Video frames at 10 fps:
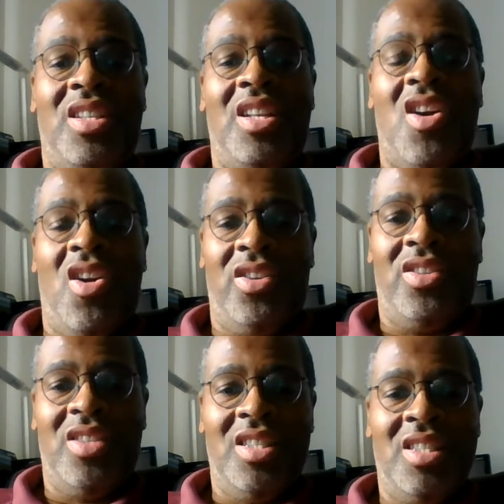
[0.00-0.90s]
and
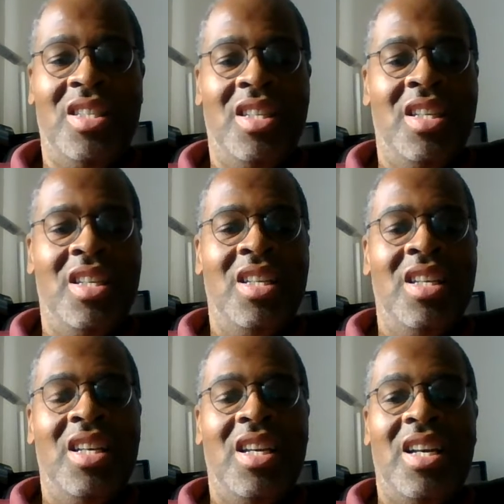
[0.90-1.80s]
hearts, and
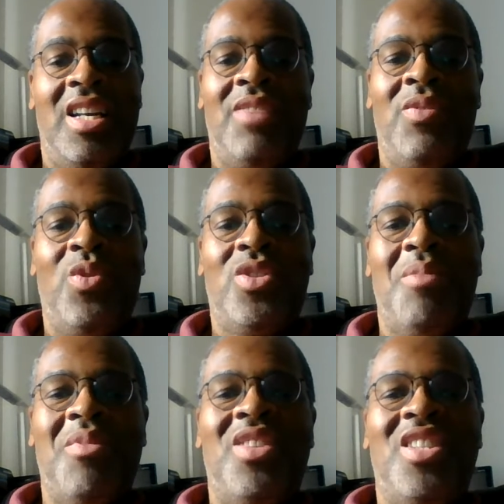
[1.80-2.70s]
for
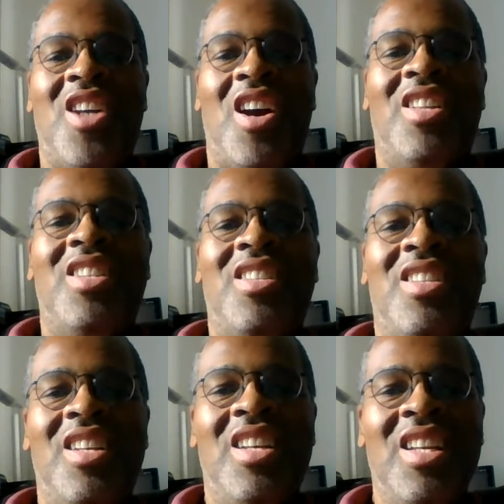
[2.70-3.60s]
some of us
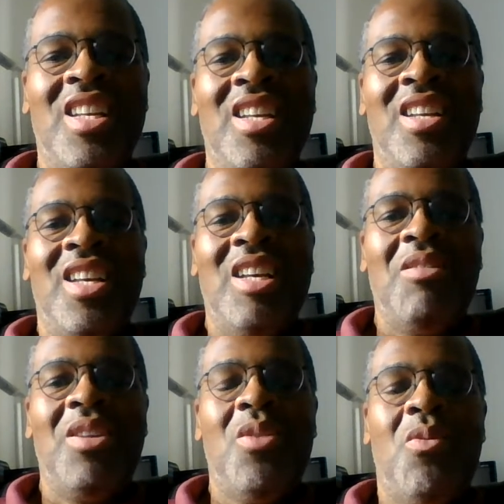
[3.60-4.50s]
chocolates,
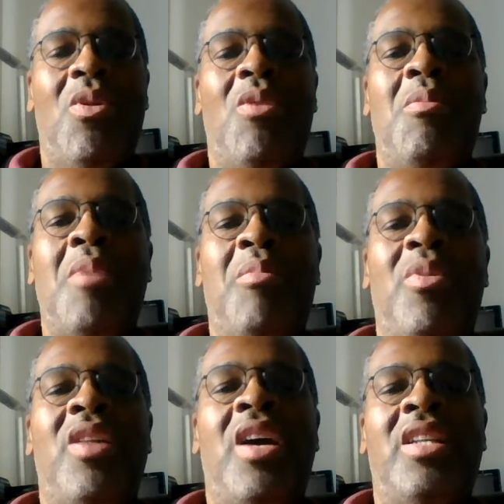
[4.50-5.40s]
we don't want to remember
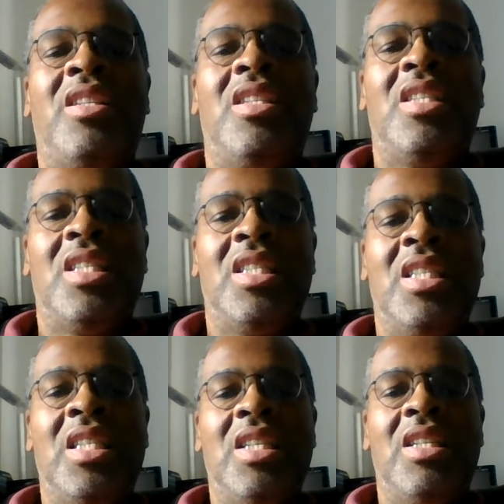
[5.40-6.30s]
that
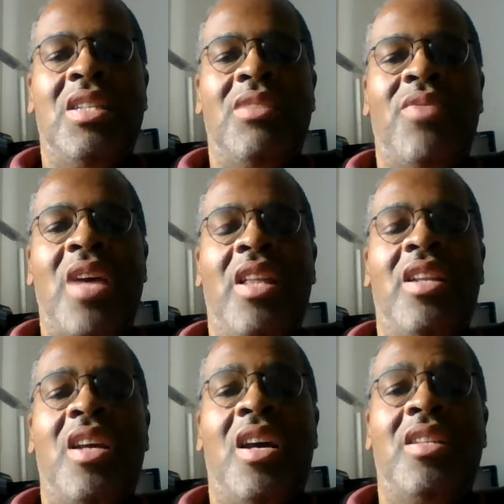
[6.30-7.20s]

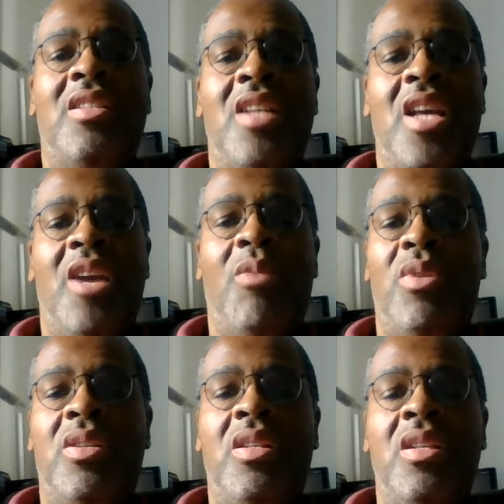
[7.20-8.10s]
Valentine's Day
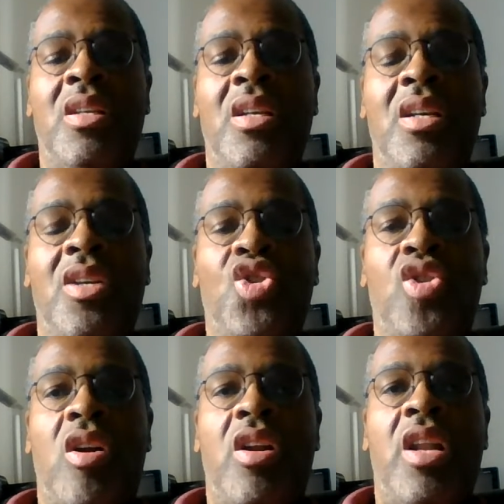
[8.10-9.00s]
was
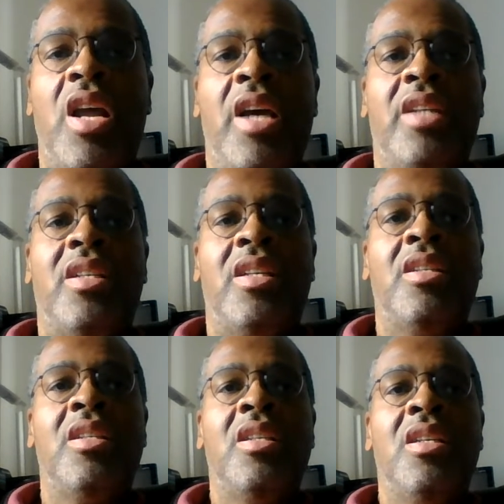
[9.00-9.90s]
started as a
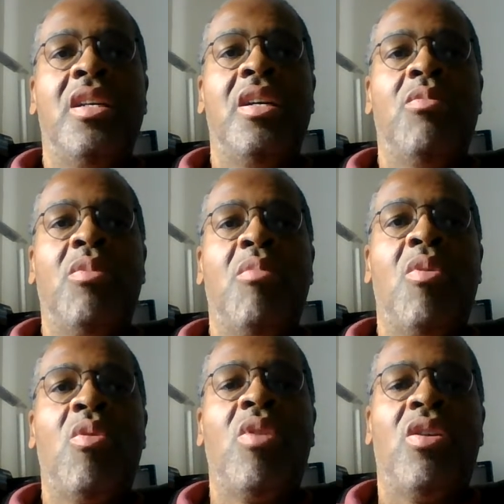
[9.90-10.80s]

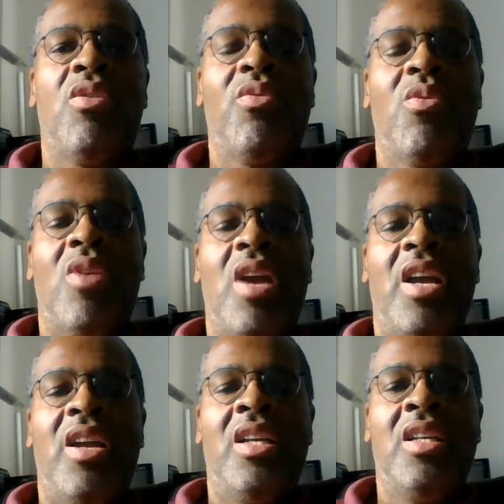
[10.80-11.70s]
memorial for
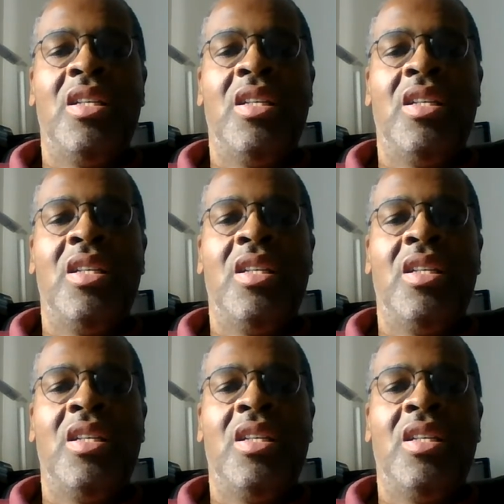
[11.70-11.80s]
a